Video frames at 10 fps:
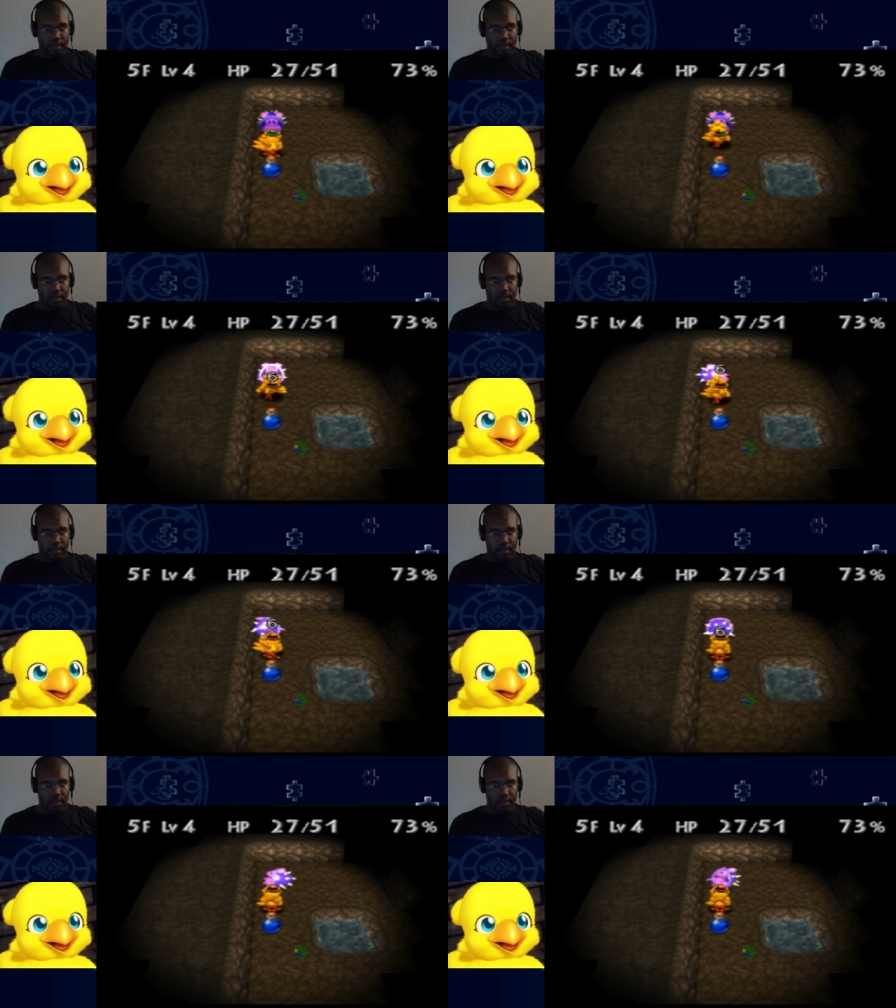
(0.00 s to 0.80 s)
I
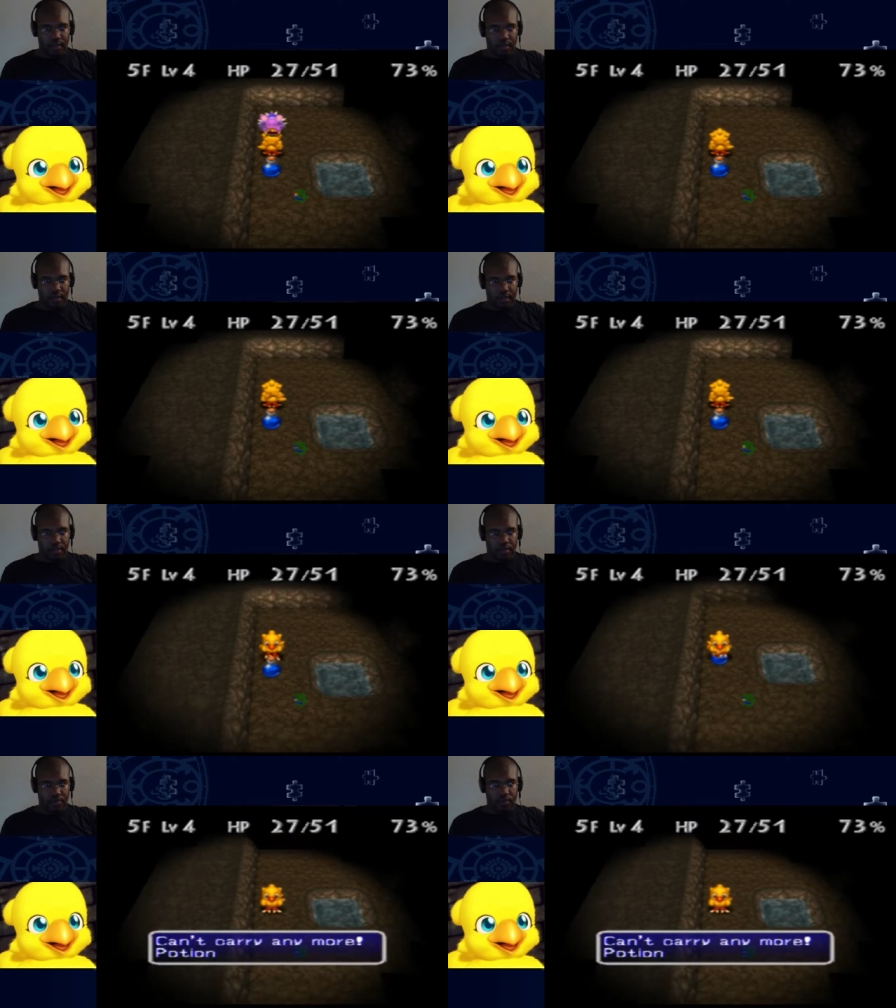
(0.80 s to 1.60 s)
could have
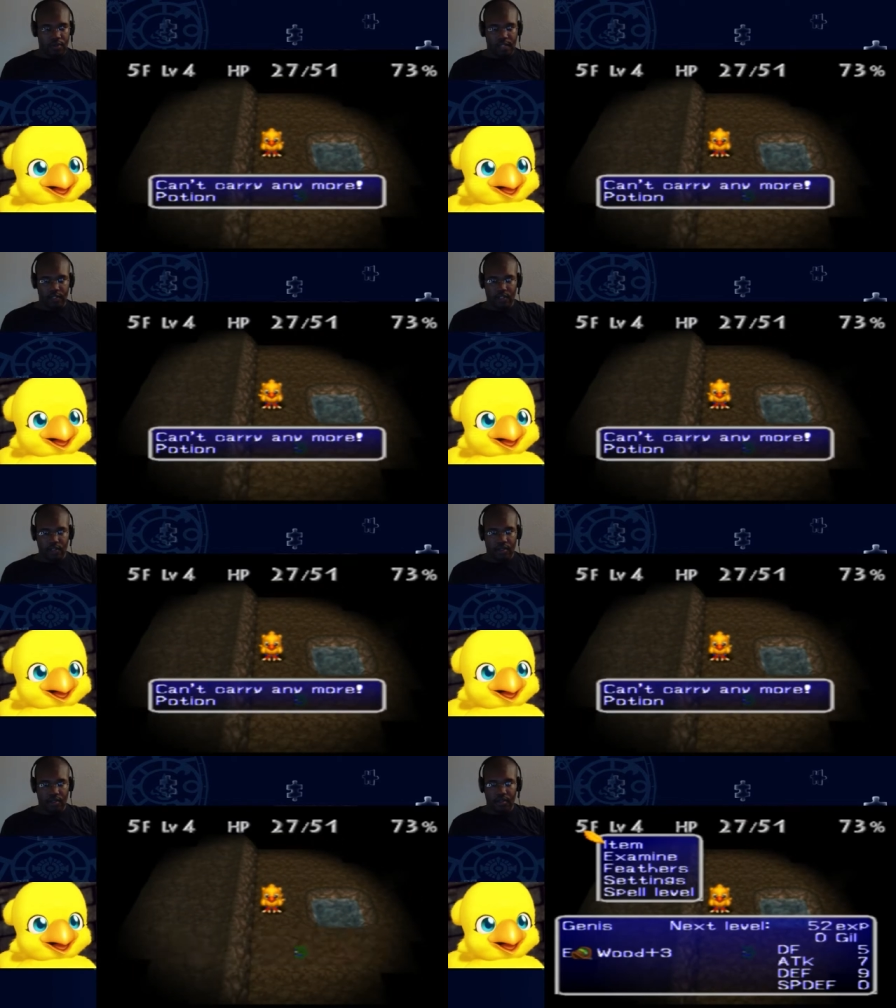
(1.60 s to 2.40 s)
sworn I
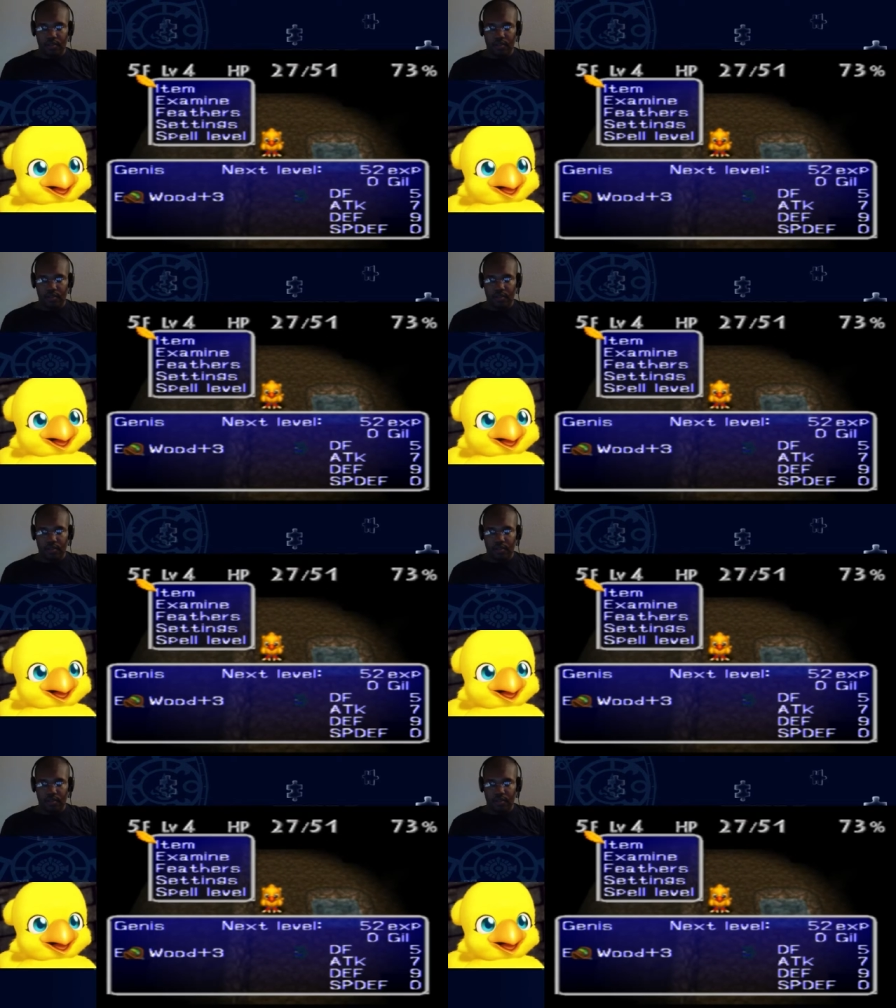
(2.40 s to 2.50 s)
just.